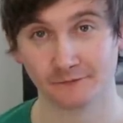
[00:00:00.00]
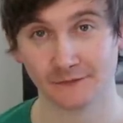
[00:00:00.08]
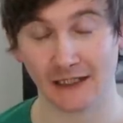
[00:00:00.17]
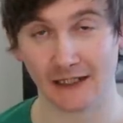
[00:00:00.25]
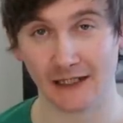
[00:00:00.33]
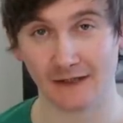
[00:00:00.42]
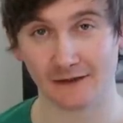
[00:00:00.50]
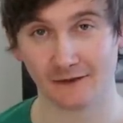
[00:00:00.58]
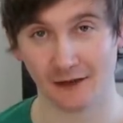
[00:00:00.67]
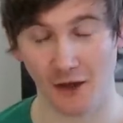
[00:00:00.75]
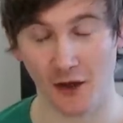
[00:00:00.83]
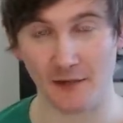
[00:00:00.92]
Like it's a
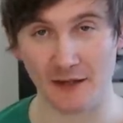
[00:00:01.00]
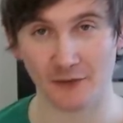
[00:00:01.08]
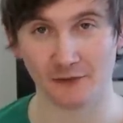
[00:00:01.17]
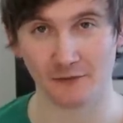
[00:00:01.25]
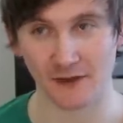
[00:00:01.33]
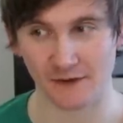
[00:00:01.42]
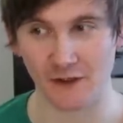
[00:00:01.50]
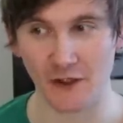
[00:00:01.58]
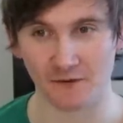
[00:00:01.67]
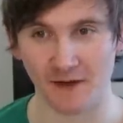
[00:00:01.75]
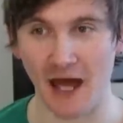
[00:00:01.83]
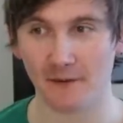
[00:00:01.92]
lot of people assume
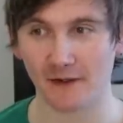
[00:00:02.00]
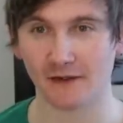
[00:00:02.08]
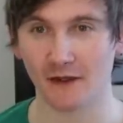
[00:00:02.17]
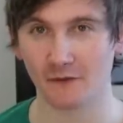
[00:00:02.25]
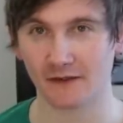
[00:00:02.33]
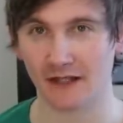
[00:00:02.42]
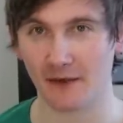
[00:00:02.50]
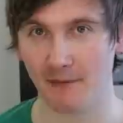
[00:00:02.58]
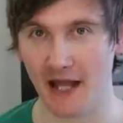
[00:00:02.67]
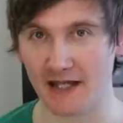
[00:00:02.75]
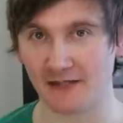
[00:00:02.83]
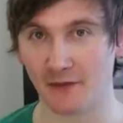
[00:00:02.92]
that episode was like
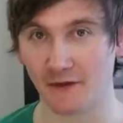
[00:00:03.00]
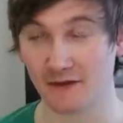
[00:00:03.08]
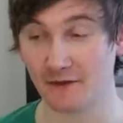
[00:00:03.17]
paid sponsorship.